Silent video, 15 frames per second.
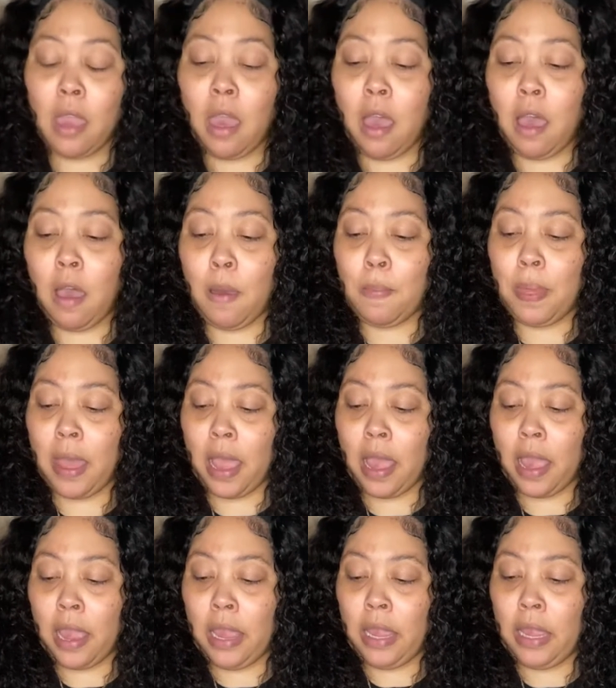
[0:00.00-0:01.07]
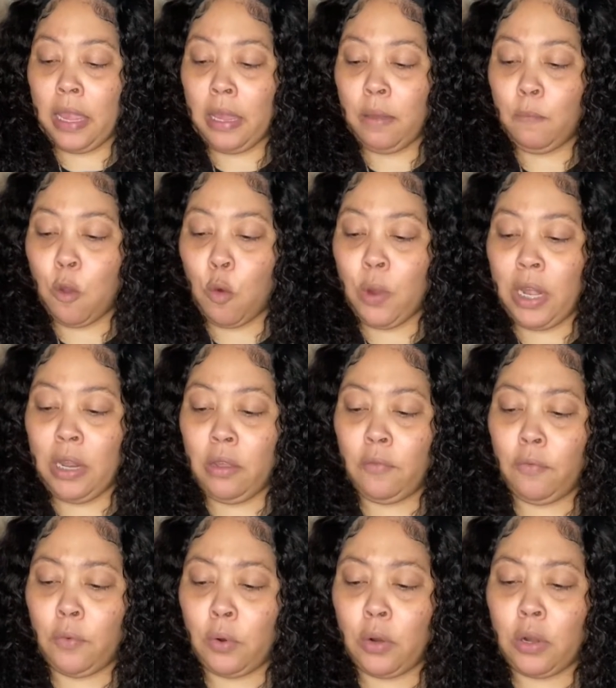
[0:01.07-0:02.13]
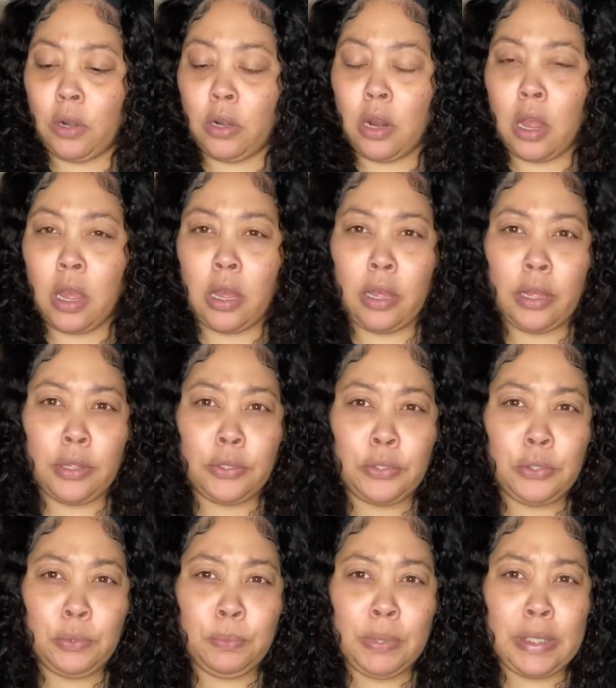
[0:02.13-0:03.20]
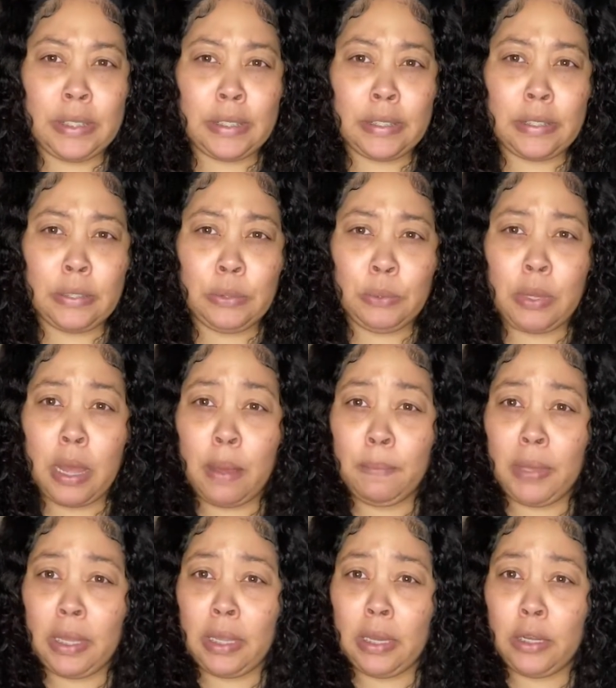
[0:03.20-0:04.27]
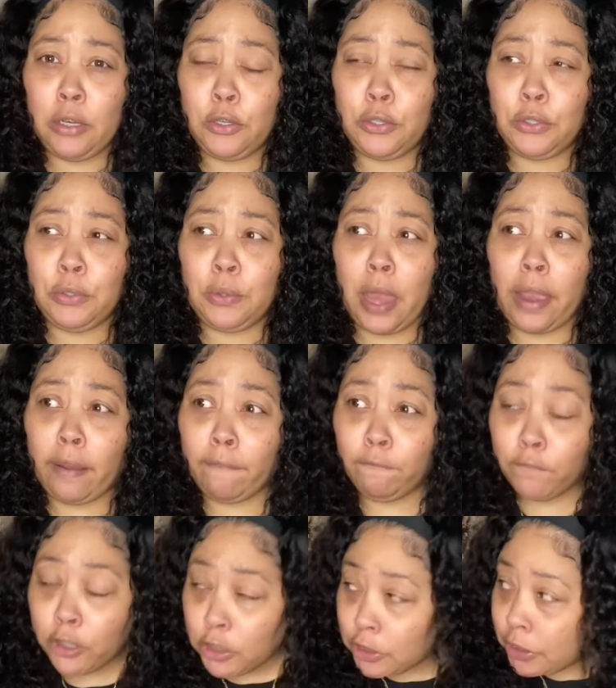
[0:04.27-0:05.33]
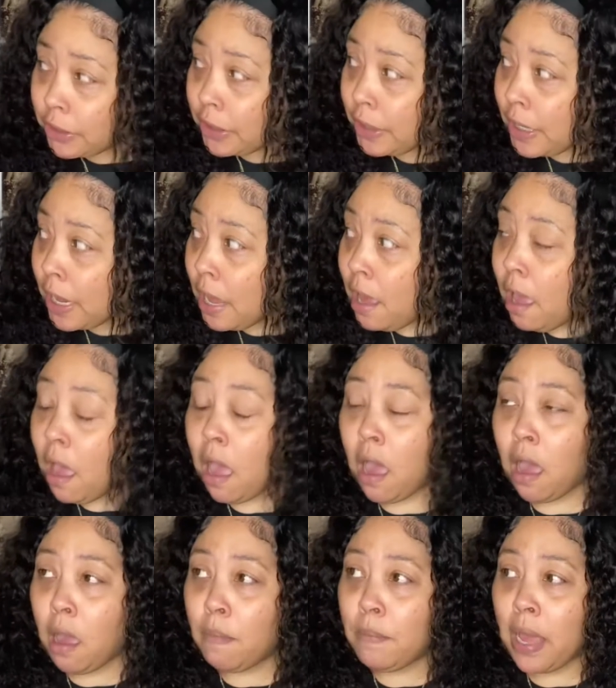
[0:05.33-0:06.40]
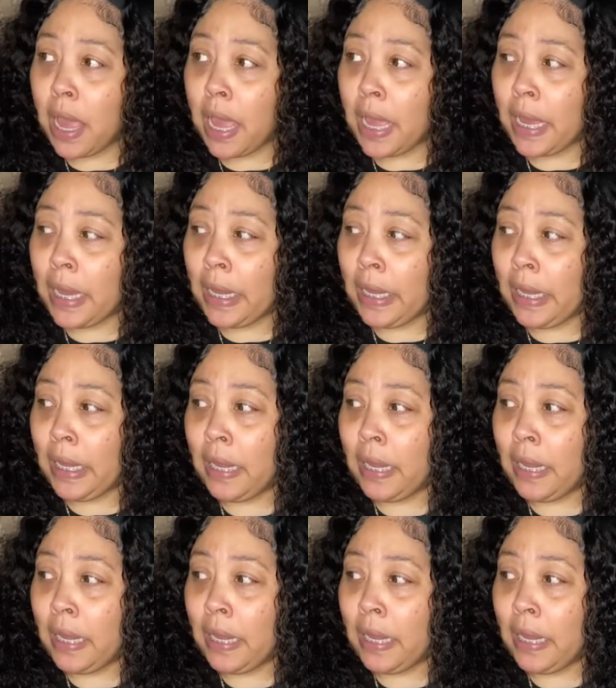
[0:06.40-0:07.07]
I am waiting for two pieces to come in to do that conversion. I